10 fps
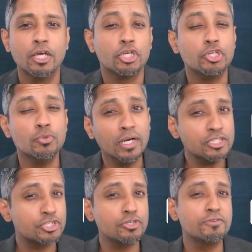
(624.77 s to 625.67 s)
You want to
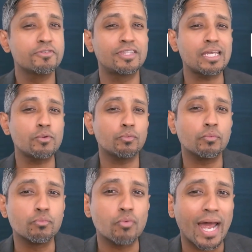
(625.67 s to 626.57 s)
choose the
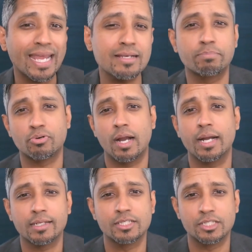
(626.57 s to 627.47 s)
right
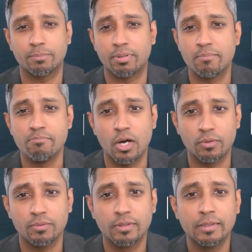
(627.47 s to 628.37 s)
products to promote.